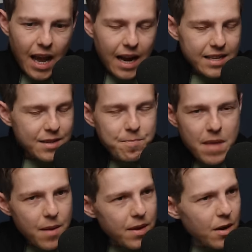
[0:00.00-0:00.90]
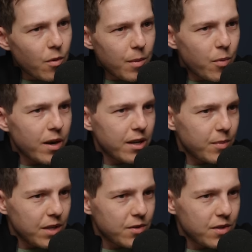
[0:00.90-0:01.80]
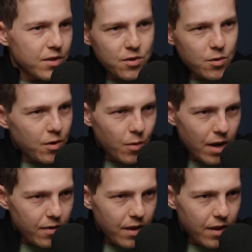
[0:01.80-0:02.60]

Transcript: and I said maybe at one point it could be used as a store of wealth.